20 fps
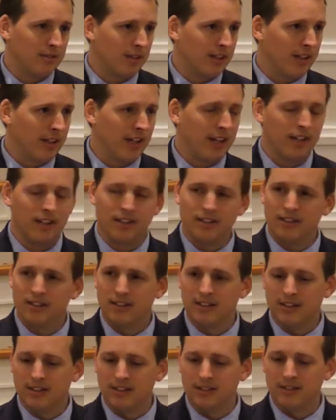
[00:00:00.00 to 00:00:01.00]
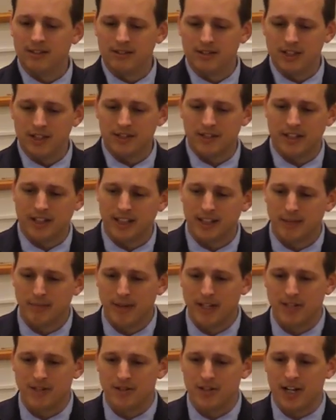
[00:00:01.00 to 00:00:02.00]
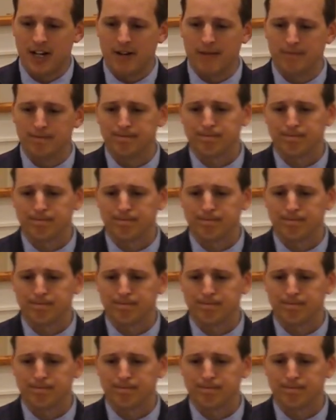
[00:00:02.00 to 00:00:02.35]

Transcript: Again, just to get the message out.